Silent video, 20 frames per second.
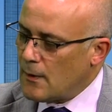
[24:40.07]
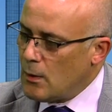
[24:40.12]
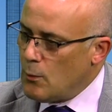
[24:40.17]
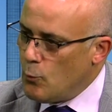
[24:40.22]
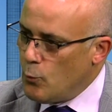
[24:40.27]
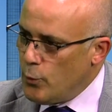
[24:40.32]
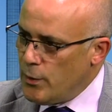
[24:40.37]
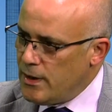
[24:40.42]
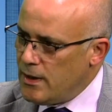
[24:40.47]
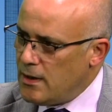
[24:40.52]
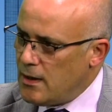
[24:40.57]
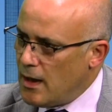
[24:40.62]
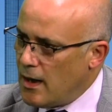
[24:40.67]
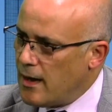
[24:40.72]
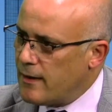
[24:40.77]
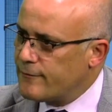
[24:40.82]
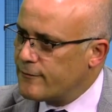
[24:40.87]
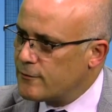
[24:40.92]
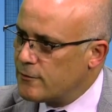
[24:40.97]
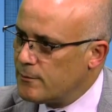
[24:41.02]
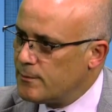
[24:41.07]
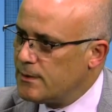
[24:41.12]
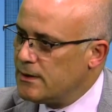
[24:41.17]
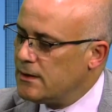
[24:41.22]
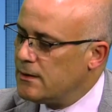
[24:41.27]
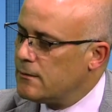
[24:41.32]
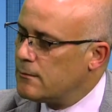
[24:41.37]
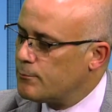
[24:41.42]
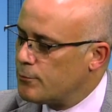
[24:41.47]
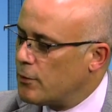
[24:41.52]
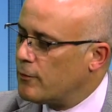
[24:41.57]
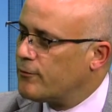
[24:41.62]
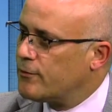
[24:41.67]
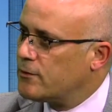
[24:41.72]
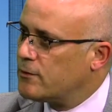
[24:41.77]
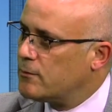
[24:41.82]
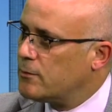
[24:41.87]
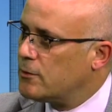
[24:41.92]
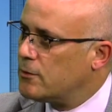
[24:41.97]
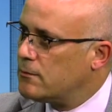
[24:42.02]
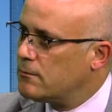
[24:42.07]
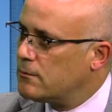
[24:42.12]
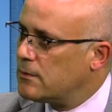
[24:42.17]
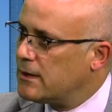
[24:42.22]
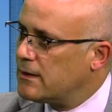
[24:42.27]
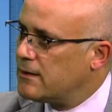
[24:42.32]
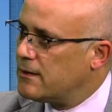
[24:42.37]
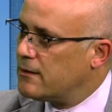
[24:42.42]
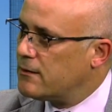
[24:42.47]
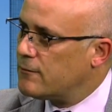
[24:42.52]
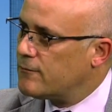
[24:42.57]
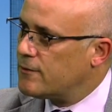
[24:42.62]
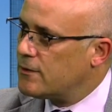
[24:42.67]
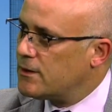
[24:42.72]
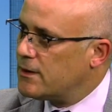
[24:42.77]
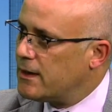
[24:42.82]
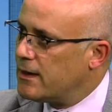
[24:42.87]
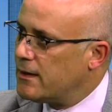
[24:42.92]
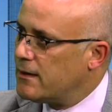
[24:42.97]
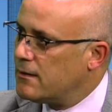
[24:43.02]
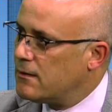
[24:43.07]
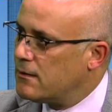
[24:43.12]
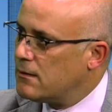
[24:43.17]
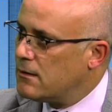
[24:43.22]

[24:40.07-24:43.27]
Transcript: we have to be profitable at the end of the day.